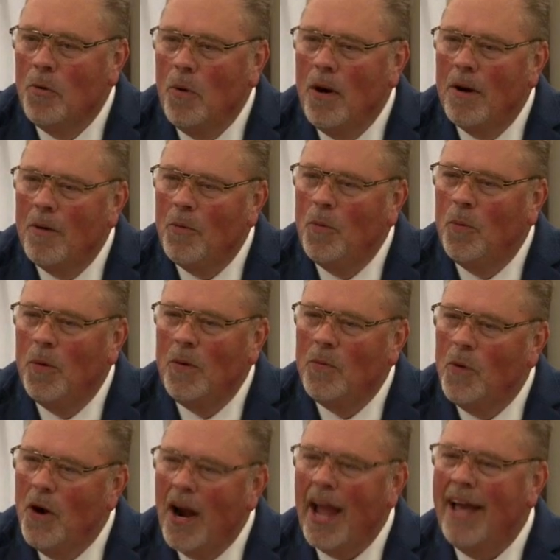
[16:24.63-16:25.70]
We're,
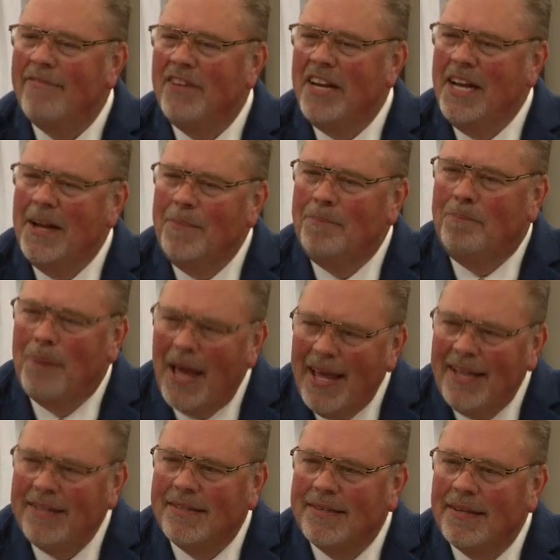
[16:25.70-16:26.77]
we're having
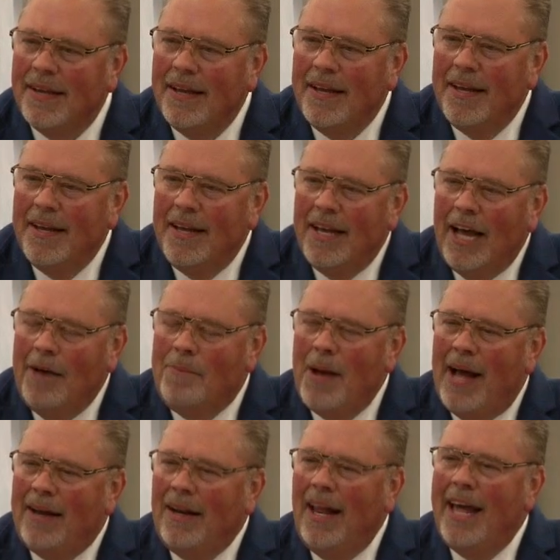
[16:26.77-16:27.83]
debates
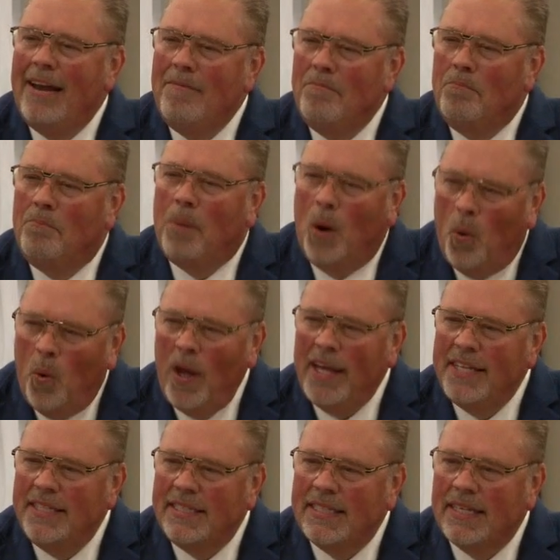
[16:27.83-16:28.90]
about letting
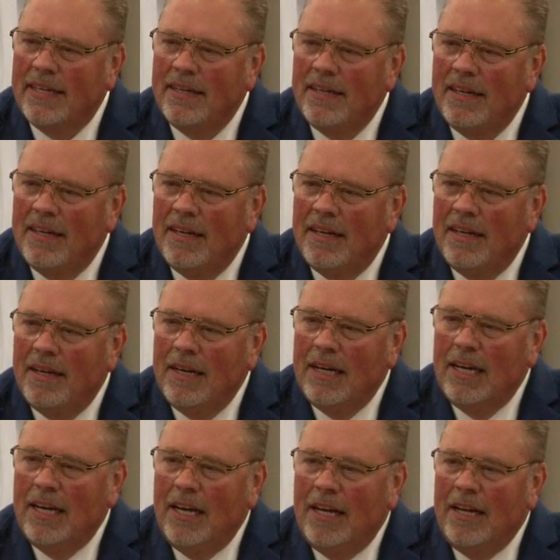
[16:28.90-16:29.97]
boys
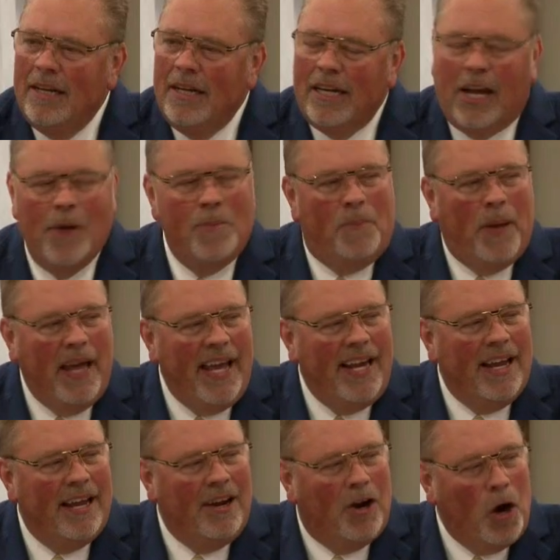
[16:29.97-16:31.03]

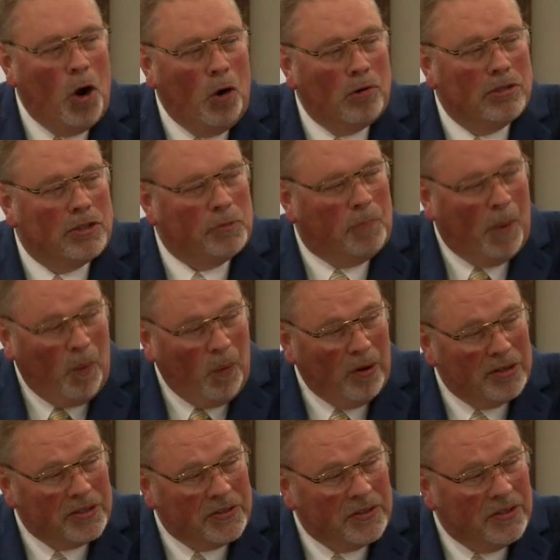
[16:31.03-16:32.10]
compete in girl
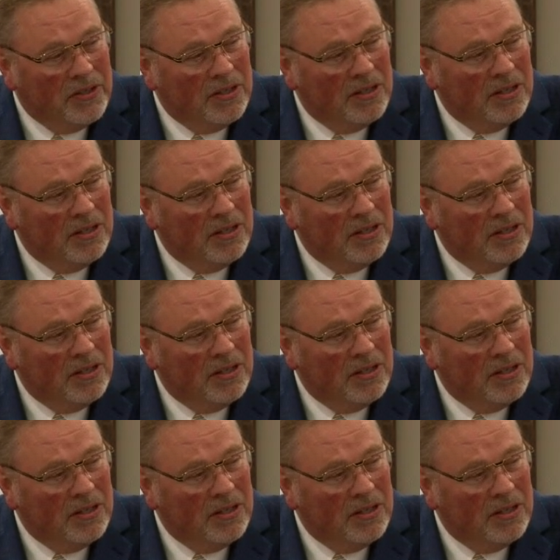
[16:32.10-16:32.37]
sports.